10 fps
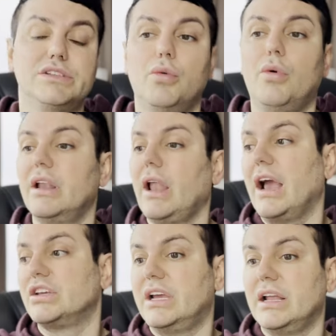So one
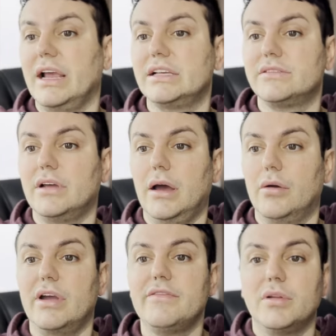actually connects
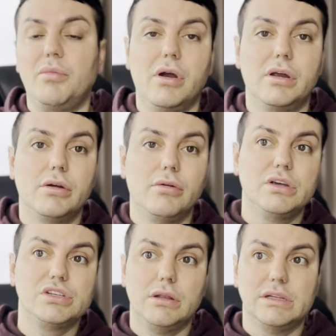right from the parking
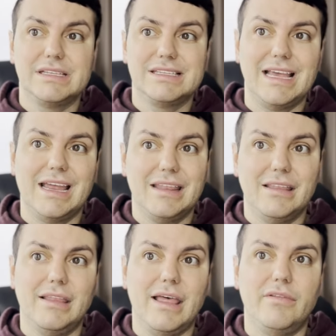garage on the
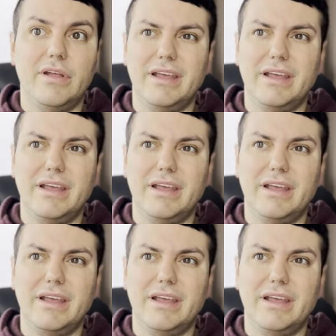second level.